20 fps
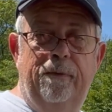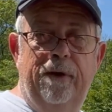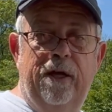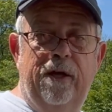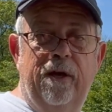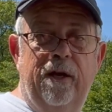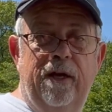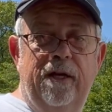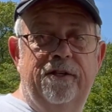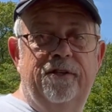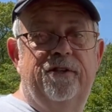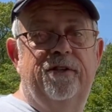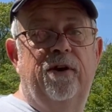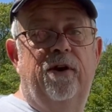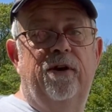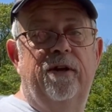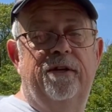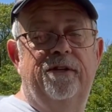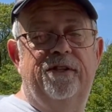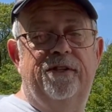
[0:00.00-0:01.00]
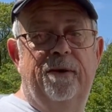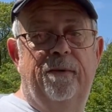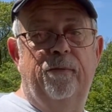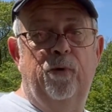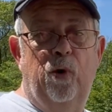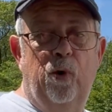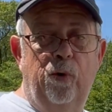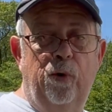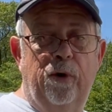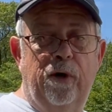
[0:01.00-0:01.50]
because on some
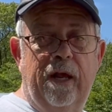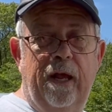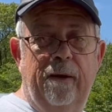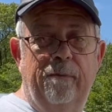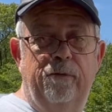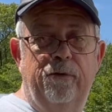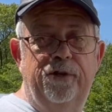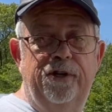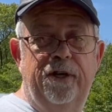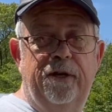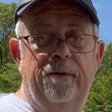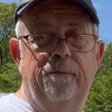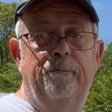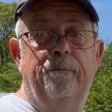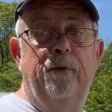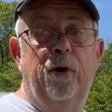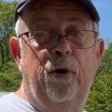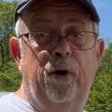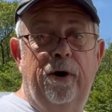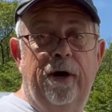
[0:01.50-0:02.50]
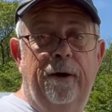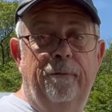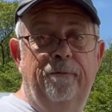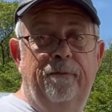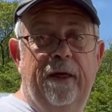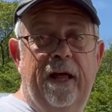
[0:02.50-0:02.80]
older campers you can burn up